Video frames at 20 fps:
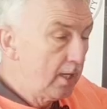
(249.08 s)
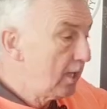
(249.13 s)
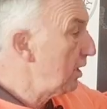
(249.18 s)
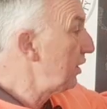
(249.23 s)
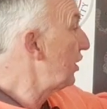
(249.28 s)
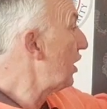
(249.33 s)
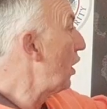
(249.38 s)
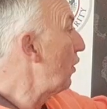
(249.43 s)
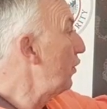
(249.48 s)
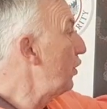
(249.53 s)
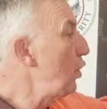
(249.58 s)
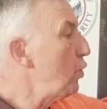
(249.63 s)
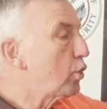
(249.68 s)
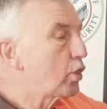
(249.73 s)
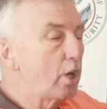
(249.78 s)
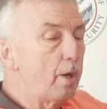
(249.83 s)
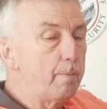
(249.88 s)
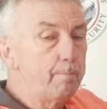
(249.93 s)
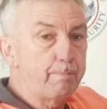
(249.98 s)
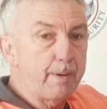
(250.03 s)
Now, you
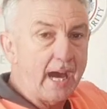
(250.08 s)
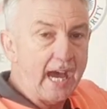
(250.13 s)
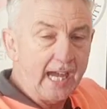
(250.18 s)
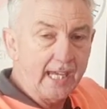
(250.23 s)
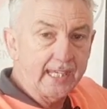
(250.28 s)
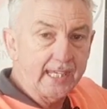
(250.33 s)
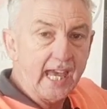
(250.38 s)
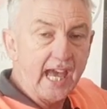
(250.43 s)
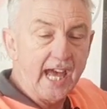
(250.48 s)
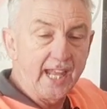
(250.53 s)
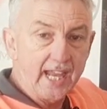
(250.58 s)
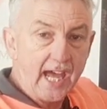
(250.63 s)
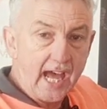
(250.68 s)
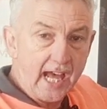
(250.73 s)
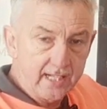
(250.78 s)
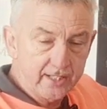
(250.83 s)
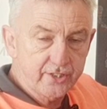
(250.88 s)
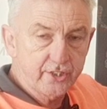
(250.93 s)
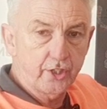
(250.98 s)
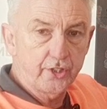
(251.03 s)
come back and
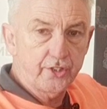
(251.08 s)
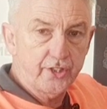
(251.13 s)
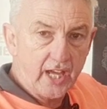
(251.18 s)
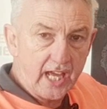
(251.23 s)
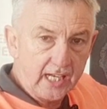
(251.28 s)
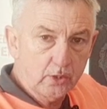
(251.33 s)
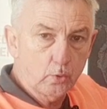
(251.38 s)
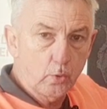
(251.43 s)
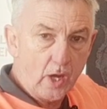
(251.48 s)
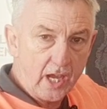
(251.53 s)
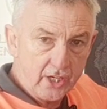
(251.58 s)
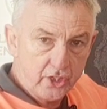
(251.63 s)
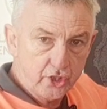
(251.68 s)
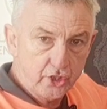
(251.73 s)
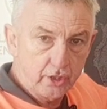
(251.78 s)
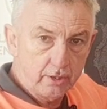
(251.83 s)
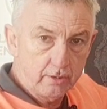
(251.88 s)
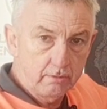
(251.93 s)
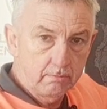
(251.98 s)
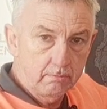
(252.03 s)
answer that
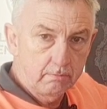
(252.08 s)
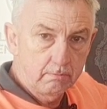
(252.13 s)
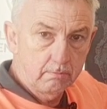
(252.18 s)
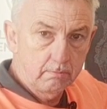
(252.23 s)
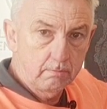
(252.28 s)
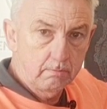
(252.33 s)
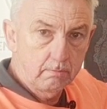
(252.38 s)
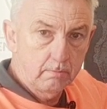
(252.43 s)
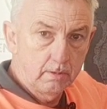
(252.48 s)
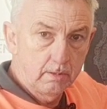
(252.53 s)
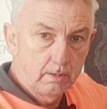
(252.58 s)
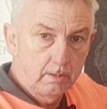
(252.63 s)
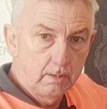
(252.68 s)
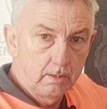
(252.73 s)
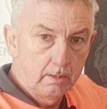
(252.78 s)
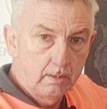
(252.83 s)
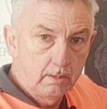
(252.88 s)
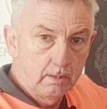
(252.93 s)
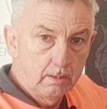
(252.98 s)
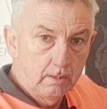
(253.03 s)
question.
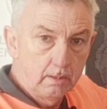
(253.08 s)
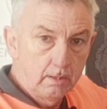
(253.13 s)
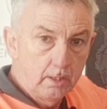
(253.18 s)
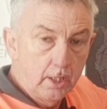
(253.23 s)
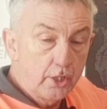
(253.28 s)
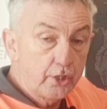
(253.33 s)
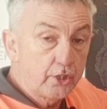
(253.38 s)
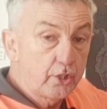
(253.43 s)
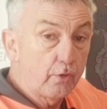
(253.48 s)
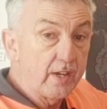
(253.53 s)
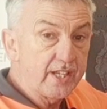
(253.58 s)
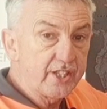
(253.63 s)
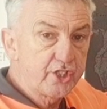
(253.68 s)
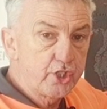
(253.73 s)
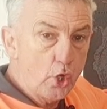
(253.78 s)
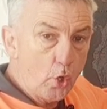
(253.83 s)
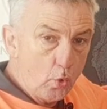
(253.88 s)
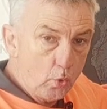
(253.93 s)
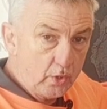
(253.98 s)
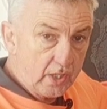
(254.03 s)
There is
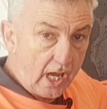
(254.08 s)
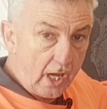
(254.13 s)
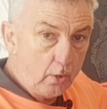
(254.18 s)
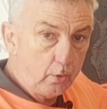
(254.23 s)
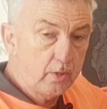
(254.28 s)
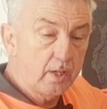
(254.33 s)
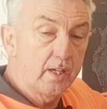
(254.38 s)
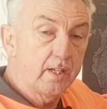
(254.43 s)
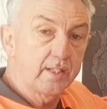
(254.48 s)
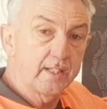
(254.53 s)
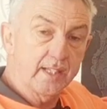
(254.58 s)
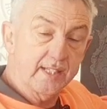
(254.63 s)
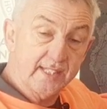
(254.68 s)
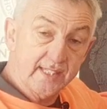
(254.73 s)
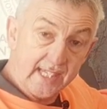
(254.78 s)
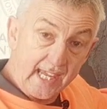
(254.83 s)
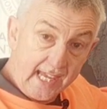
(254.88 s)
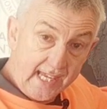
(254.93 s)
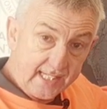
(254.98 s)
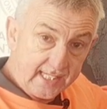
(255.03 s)
no doubt the
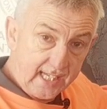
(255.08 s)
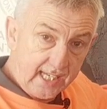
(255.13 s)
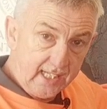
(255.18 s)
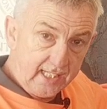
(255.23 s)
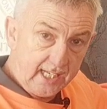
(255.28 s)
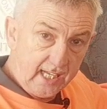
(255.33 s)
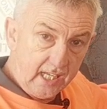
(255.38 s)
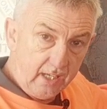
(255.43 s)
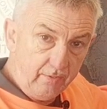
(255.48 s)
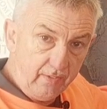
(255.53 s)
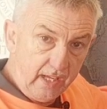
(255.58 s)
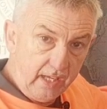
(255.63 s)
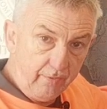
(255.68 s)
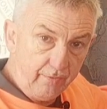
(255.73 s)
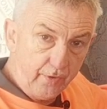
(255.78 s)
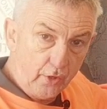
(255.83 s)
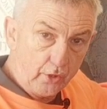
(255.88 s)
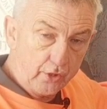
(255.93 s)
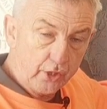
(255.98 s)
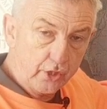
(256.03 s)
CCTV
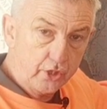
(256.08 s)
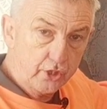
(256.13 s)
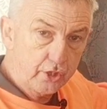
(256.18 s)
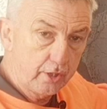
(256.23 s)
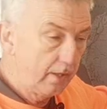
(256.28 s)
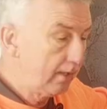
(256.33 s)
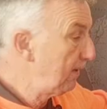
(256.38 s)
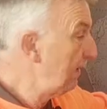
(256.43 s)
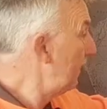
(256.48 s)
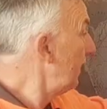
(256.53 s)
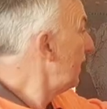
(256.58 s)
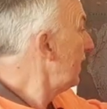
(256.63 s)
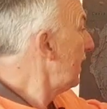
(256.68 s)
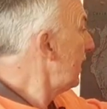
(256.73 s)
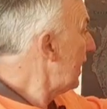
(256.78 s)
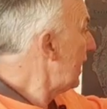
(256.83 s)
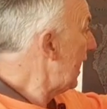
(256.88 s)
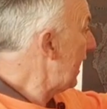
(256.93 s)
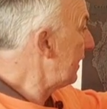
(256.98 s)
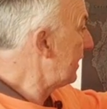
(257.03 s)
footage,
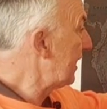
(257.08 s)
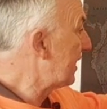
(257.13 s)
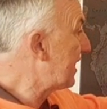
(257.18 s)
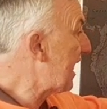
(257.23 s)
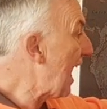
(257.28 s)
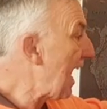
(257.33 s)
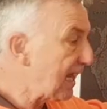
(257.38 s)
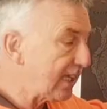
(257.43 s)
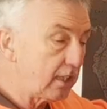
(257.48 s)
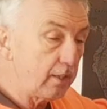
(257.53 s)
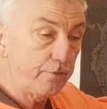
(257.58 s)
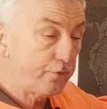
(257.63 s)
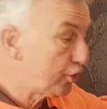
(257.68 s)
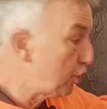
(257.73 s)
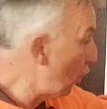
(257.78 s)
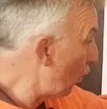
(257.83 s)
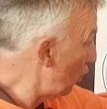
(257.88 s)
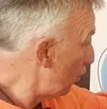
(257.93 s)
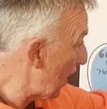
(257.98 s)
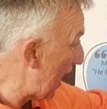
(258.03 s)
Detective
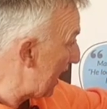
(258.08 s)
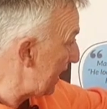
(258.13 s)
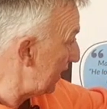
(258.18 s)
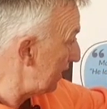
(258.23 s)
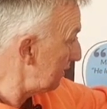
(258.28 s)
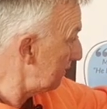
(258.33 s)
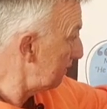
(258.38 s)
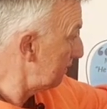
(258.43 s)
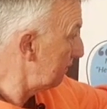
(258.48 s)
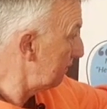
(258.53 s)
Joe Ryan